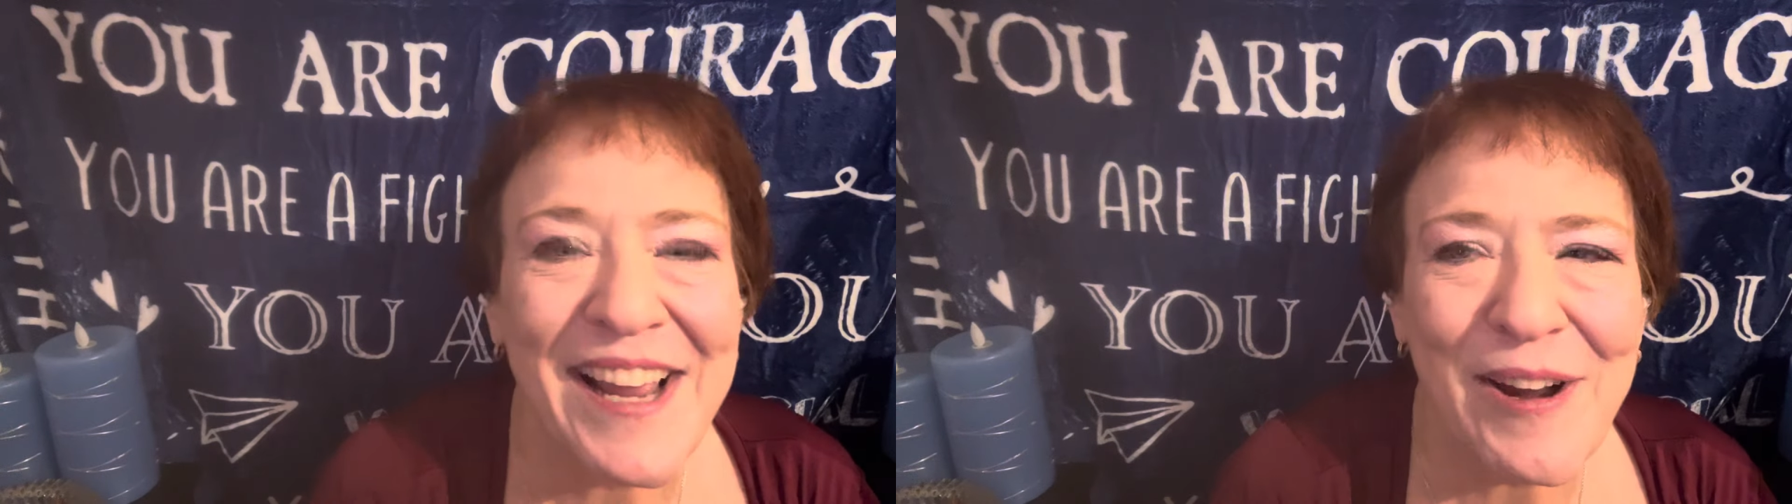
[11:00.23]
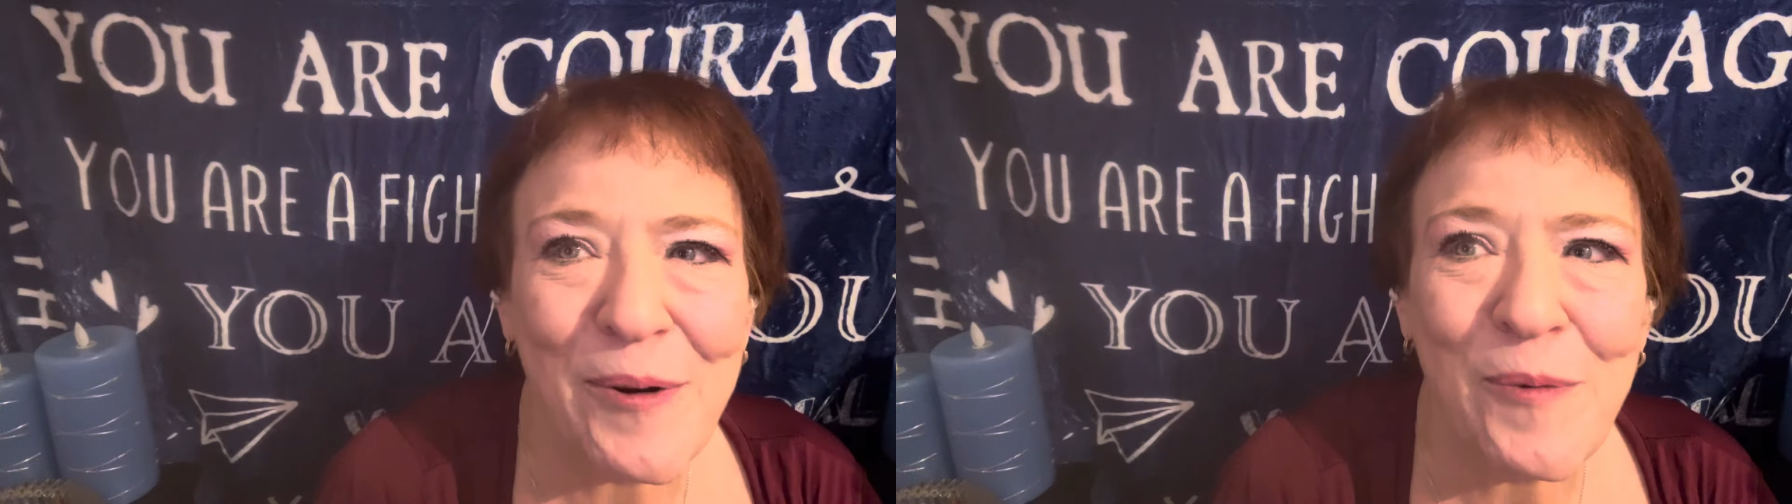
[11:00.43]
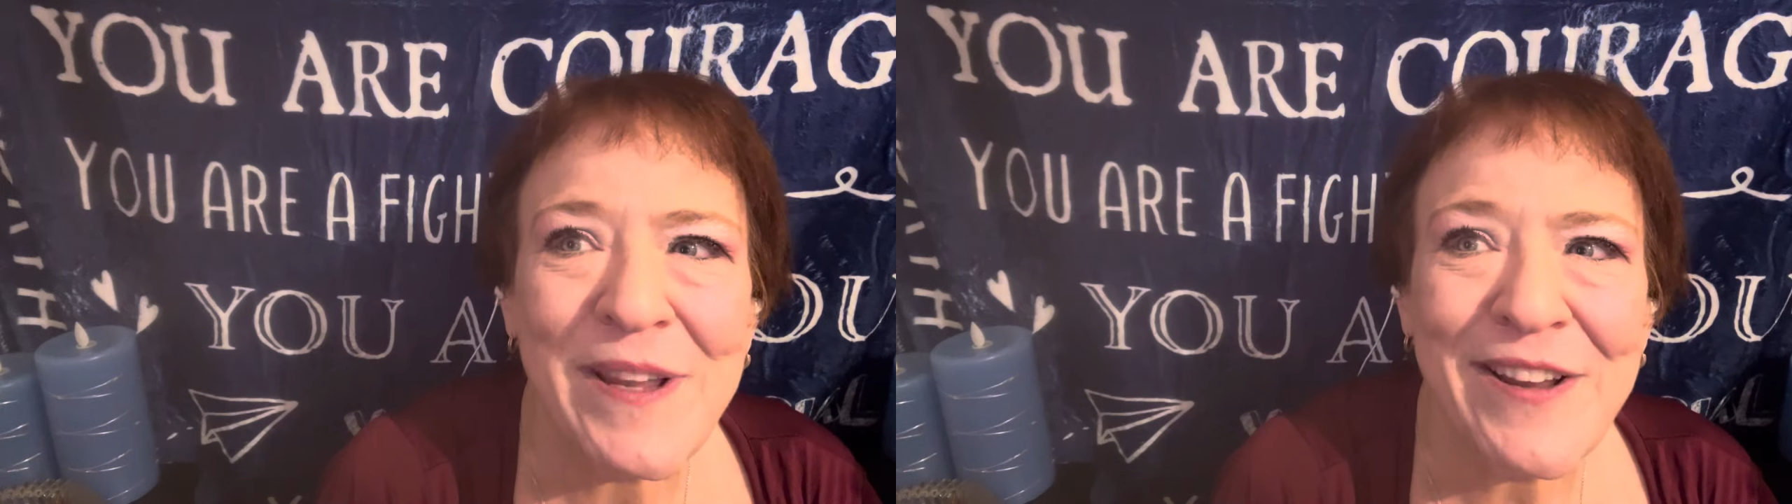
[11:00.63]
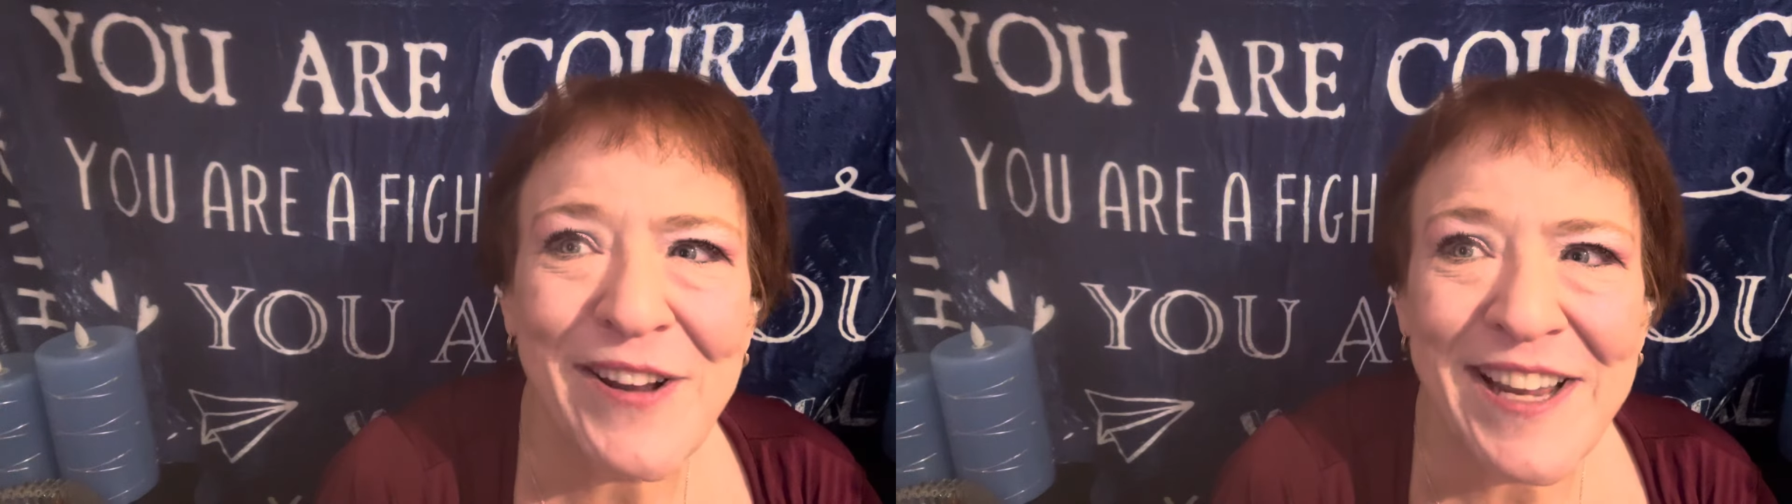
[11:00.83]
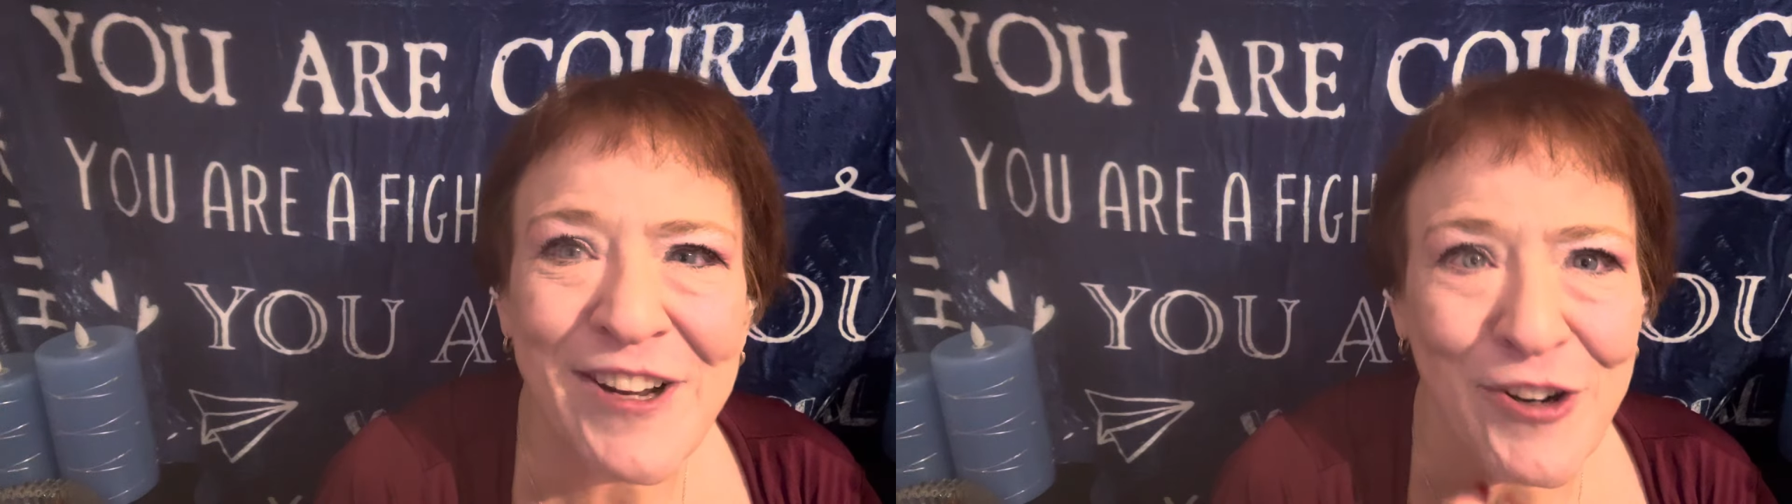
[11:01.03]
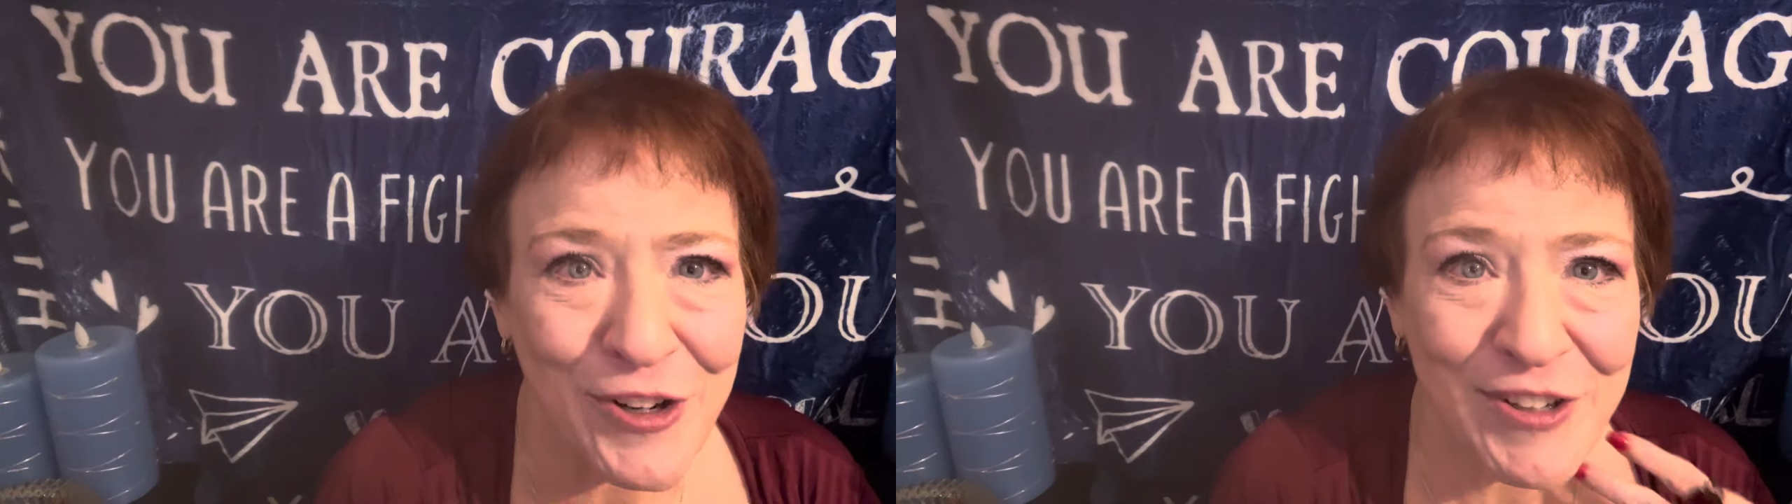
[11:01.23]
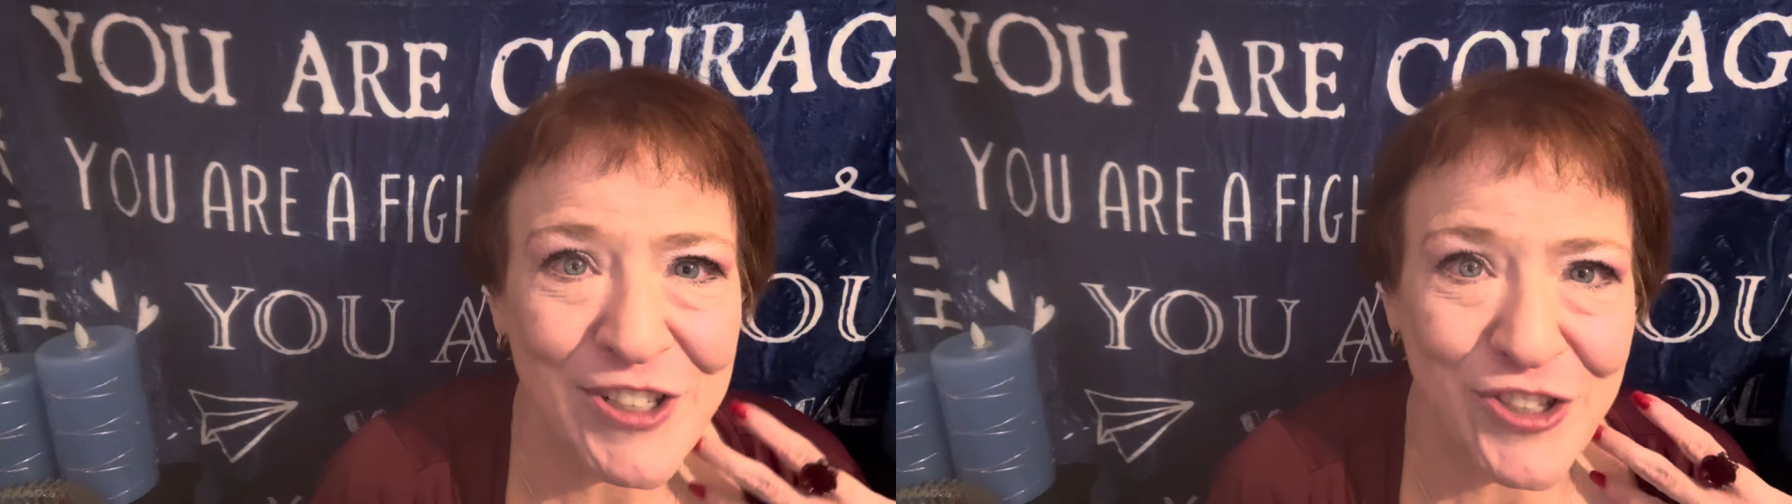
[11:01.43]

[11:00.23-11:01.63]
we encourage